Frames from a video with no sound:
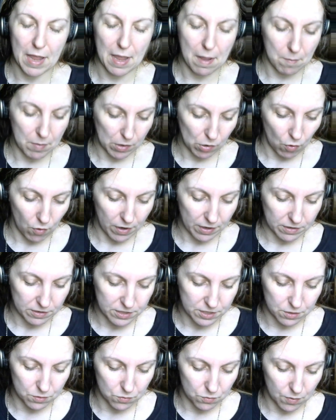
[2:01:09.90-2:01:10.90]
Amazon
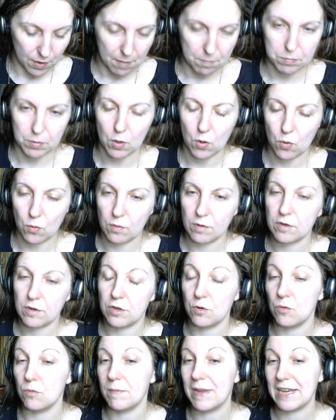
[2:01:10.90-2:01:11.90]
to upload
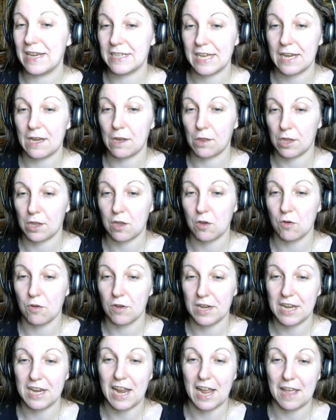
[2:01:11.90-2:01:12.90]
to maintain
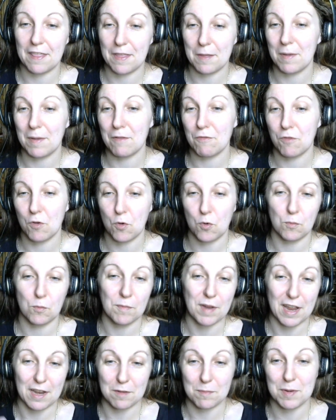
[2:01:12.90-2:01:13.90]
security, and then my
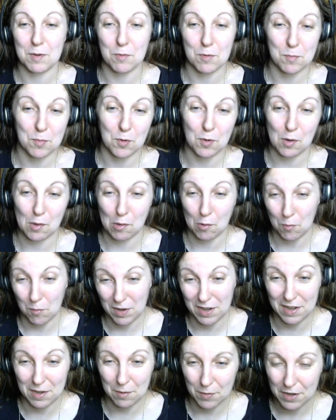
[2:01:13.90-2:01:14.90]
phone had to be rebooted. So
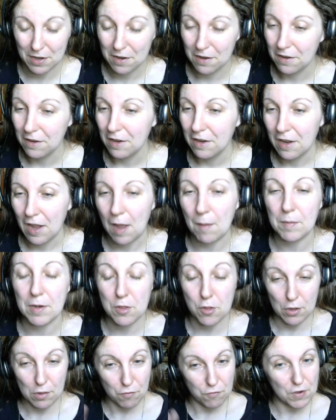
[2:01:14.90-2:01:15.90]
anyway, I'm
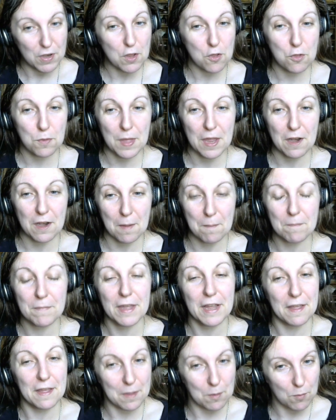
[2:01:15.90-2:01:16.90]
going to just finish that up,
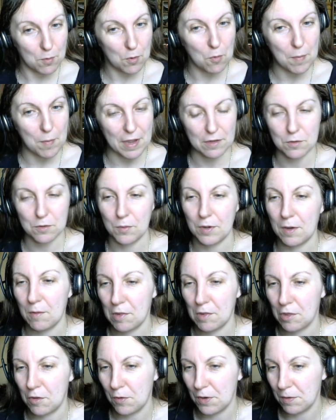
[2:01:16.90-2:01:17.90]
and then we'll go back to what I
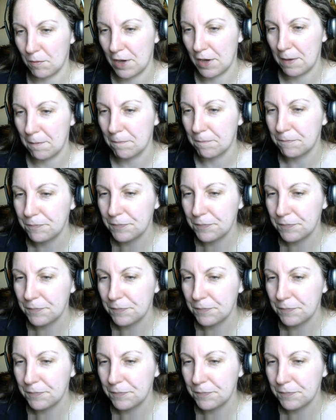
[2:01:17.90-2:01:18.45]
was doing, right?